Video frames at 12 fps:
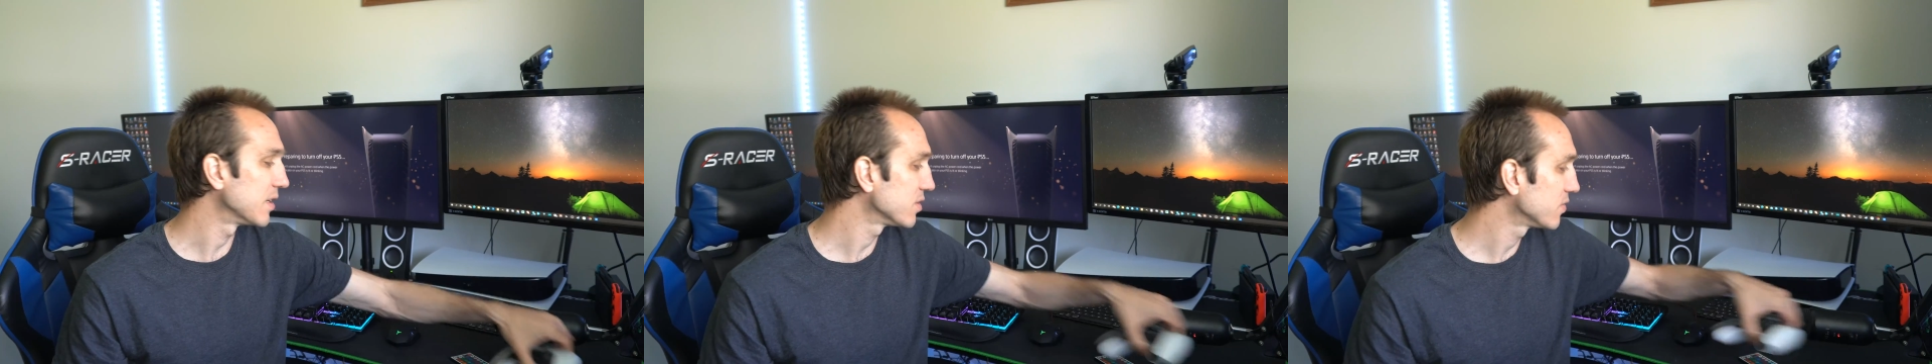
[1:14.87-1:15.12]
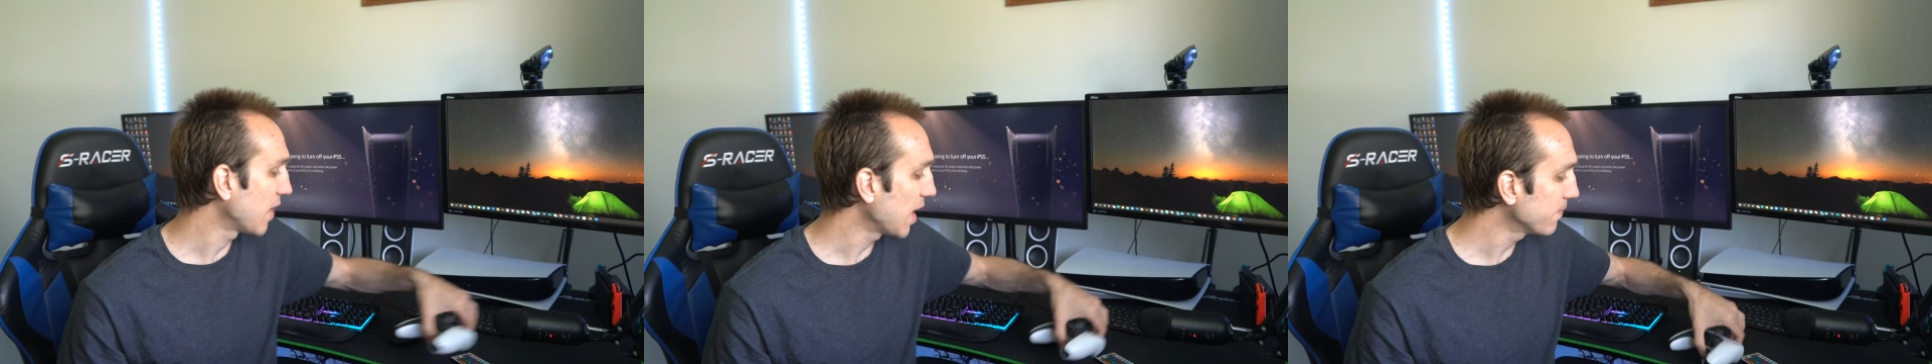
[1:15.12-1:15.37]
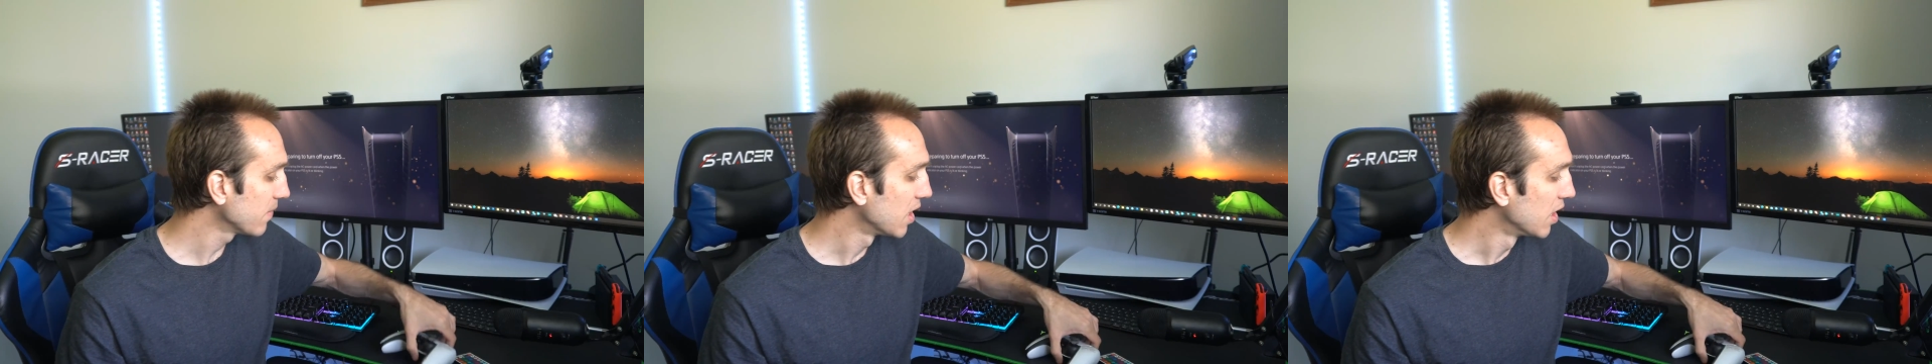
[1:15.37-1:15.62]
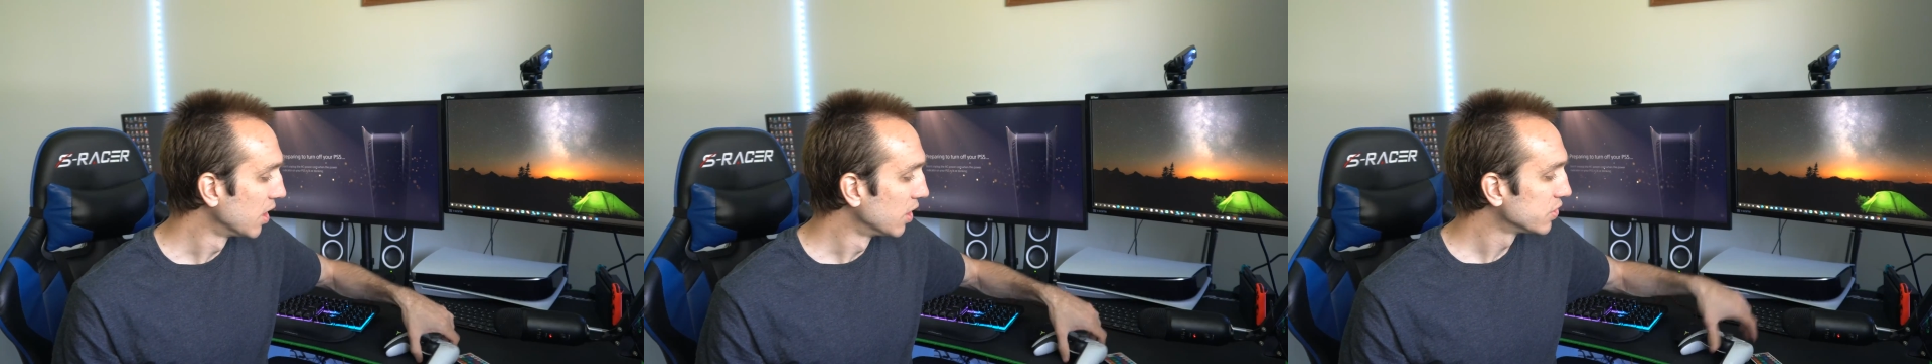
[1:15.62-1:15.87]
PS5.
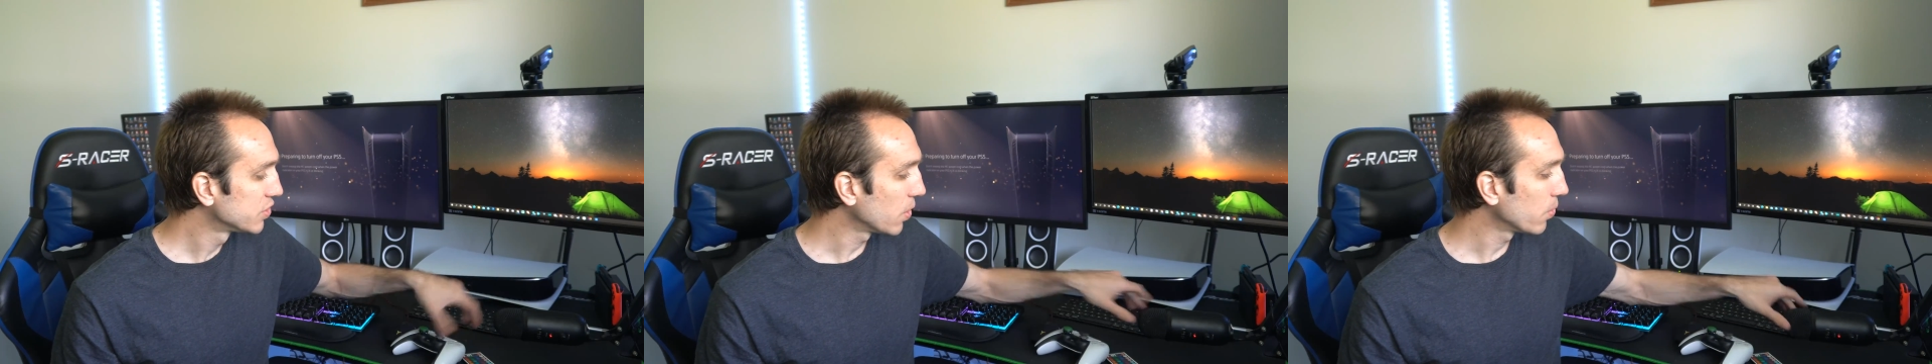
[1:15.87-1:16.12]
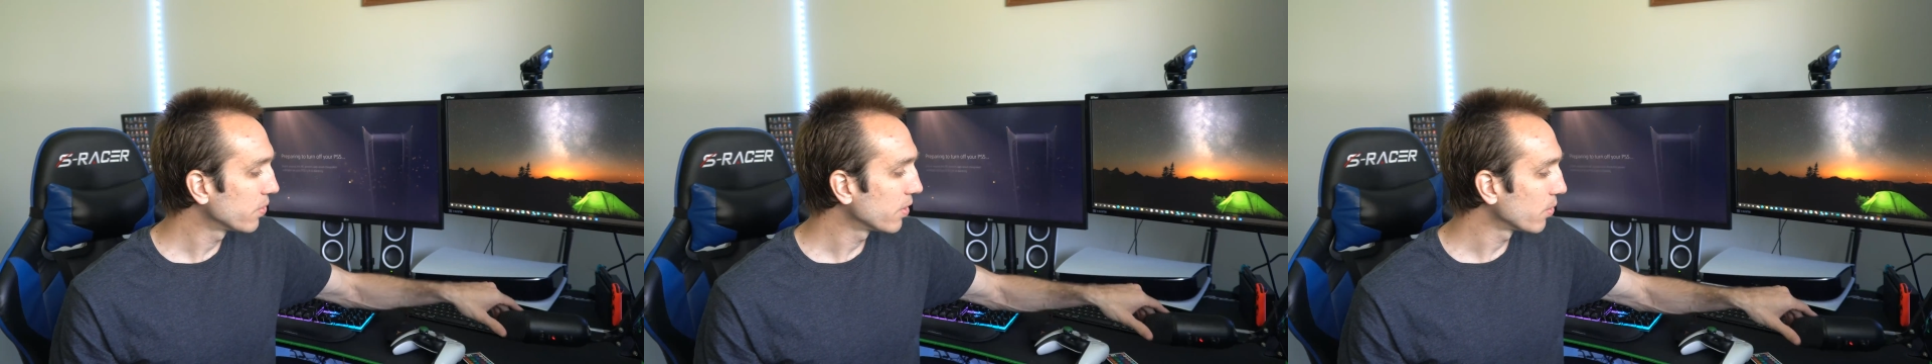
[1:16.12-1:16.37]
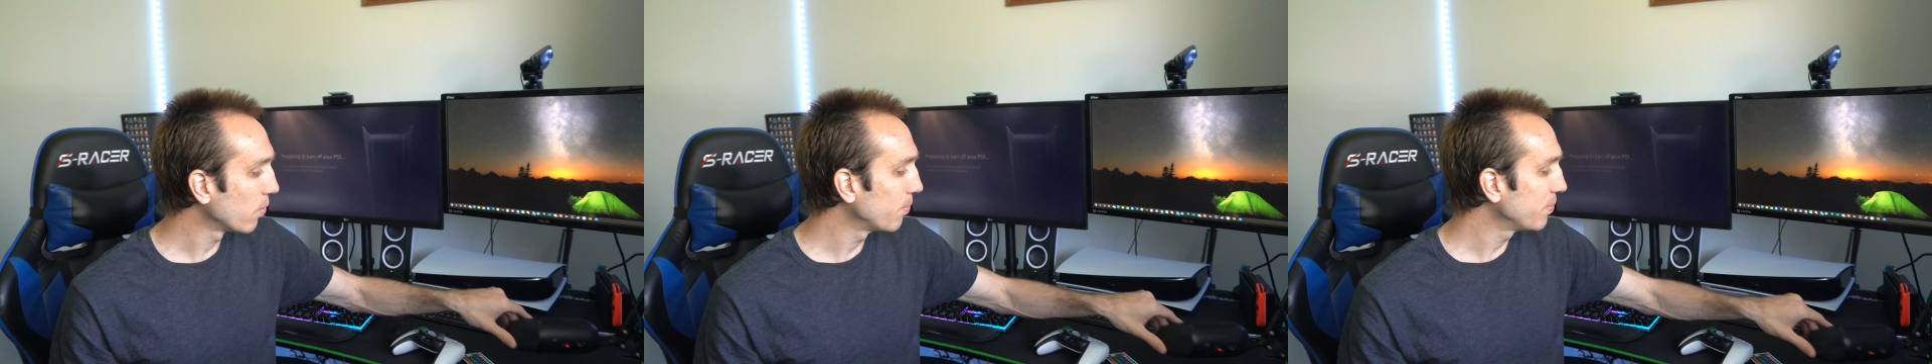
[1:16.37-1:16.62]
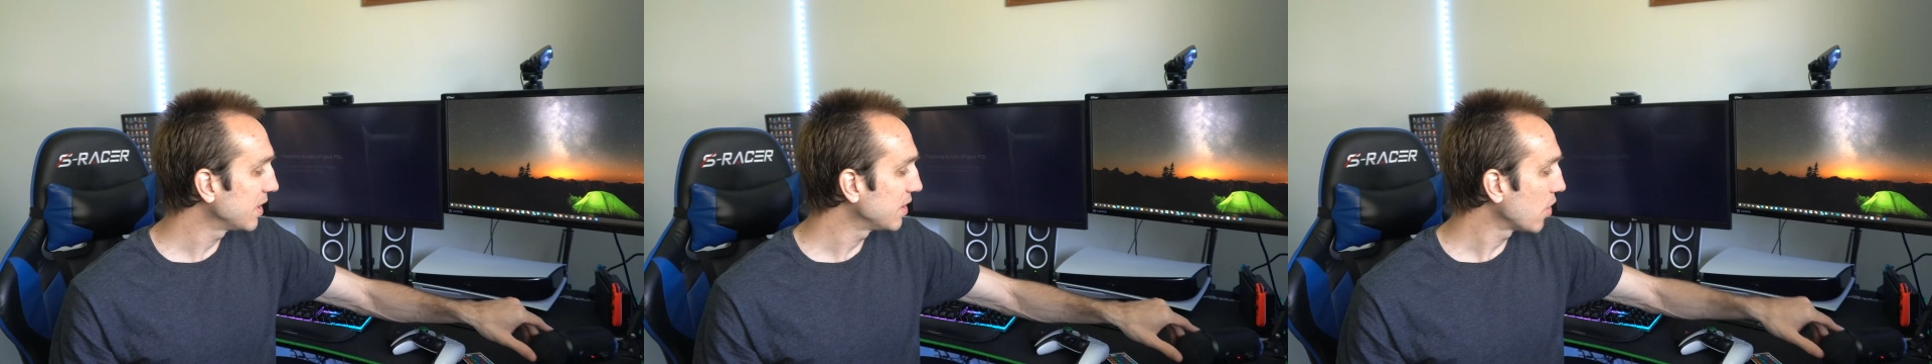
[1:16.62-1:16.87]
So there will
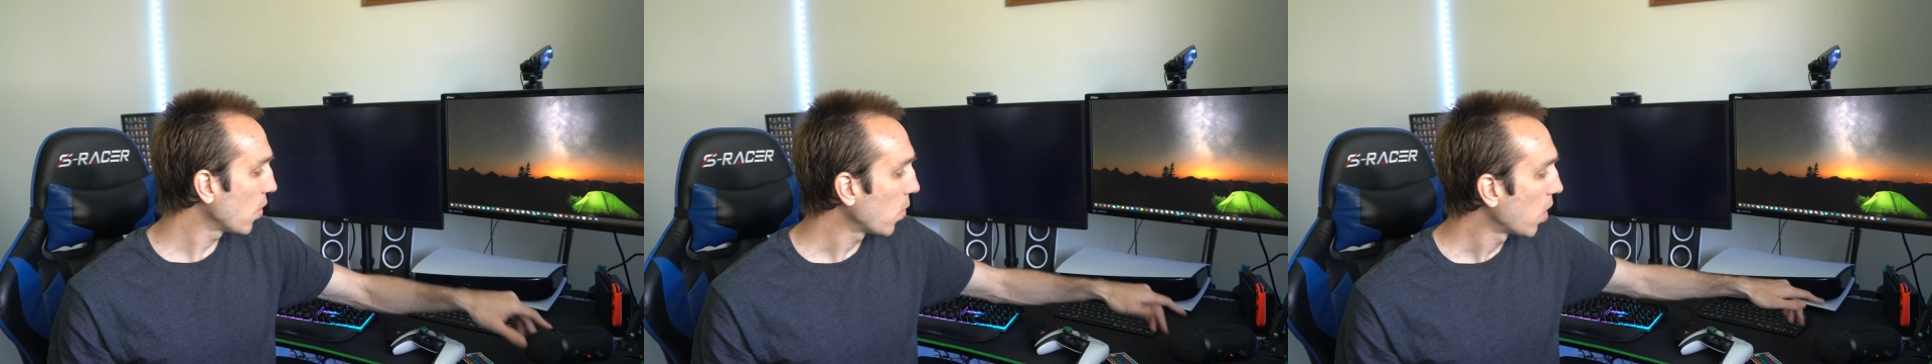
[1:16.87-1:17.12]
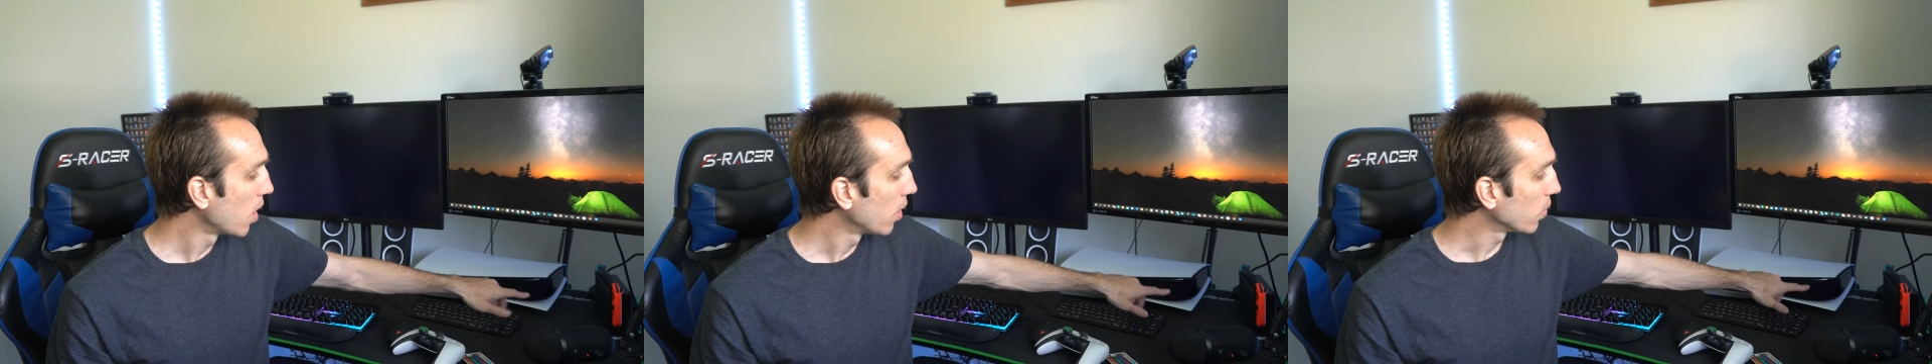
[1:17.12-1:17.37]
be no